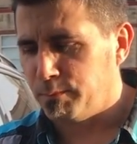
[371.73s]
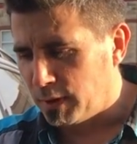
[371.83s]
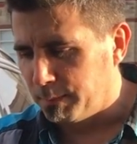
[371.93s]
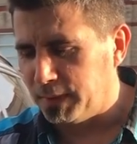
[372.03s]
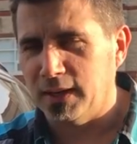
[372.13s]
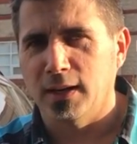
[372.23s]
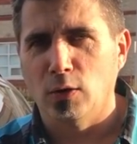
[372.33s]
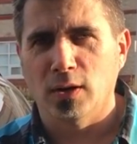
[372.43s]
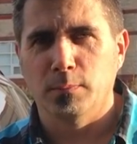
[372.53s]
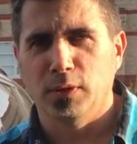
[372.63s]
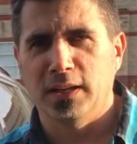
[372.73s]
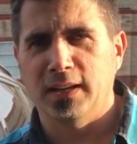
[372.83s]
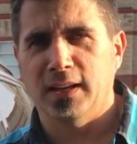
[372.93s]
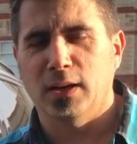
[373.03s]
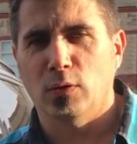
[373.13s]
pumping it out and
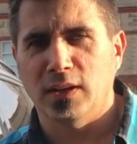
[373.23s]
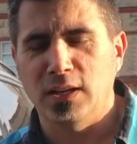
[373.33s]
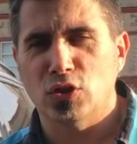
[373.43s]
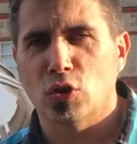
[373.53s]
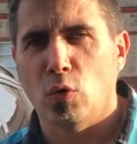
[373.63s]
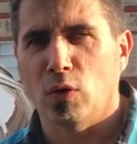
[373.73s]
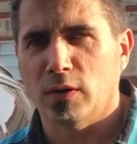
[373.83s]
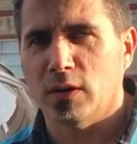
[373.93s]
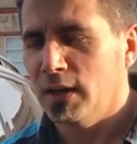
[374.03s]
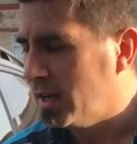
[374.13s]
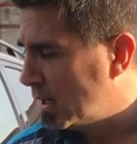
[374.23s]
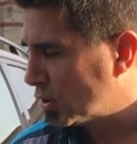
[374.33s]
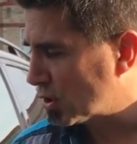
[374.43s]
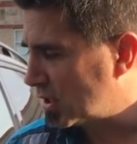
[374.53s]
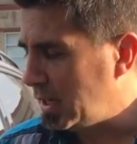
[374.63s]
bleeding it out each corner.
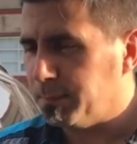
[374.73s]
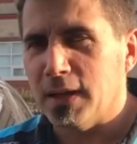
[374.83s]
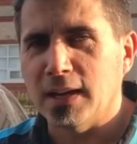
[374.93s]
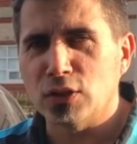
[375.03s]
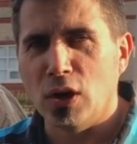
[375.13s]
Just keep that